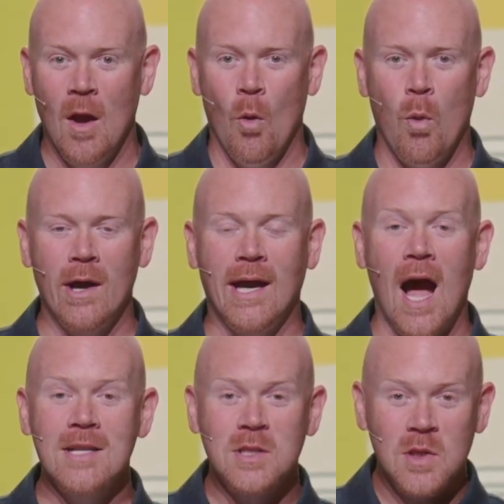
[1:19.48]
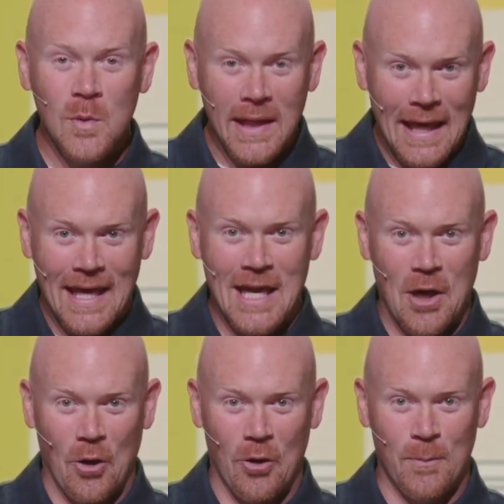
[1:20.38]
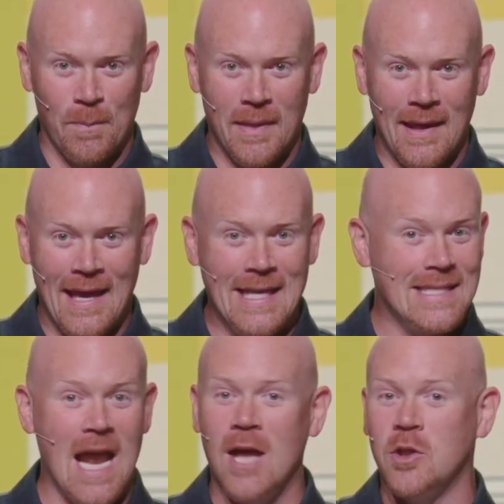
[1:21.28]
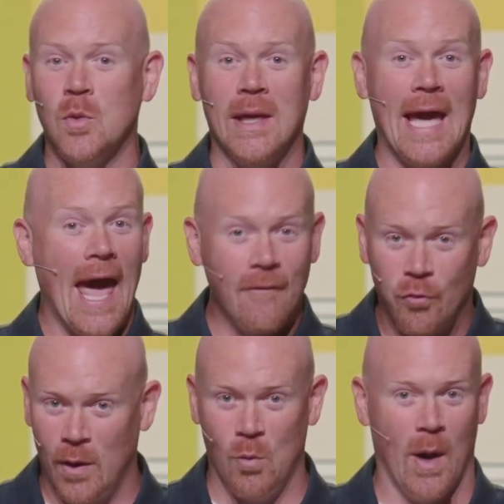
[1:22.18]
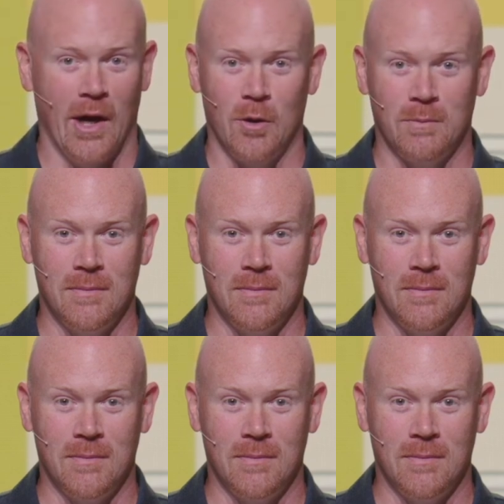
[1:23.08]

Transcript: What God's doing here, He's not doing everywhere.